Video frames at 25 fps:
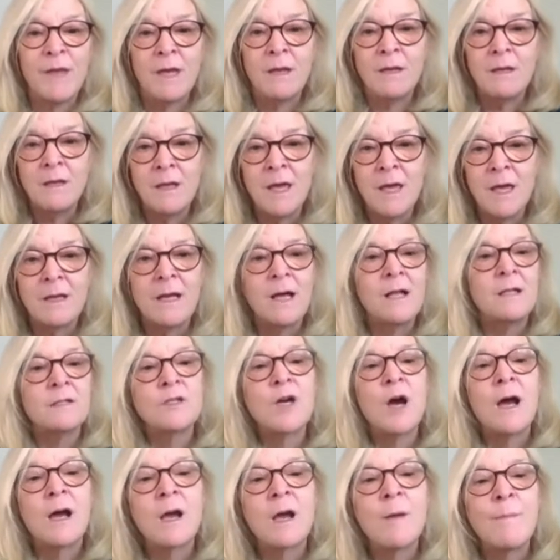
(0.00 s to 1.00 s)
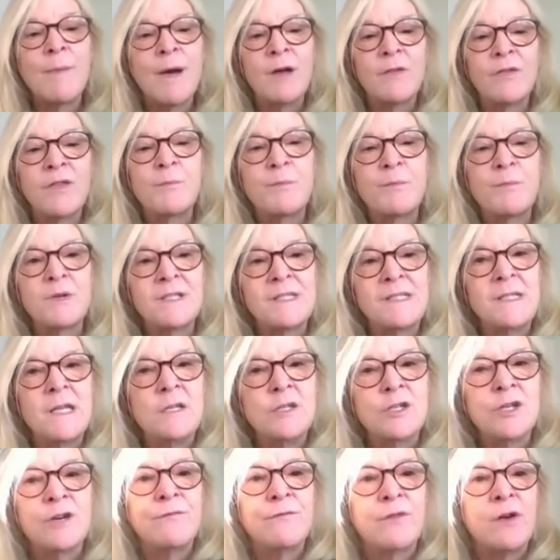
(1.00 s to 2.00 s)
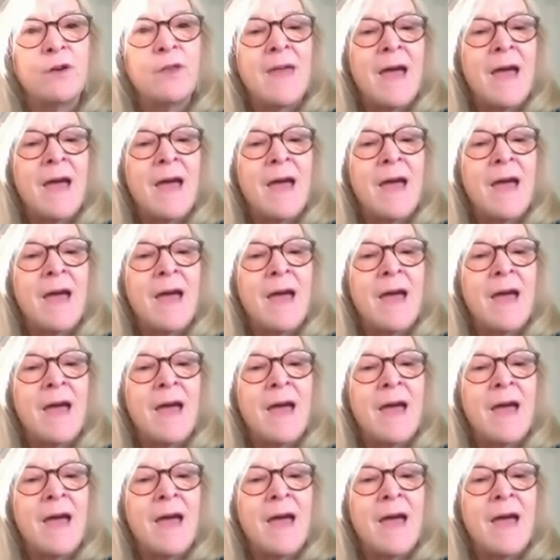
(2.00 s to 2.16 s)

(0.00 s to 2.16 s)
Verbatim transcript: and and i'll talk about the procedure for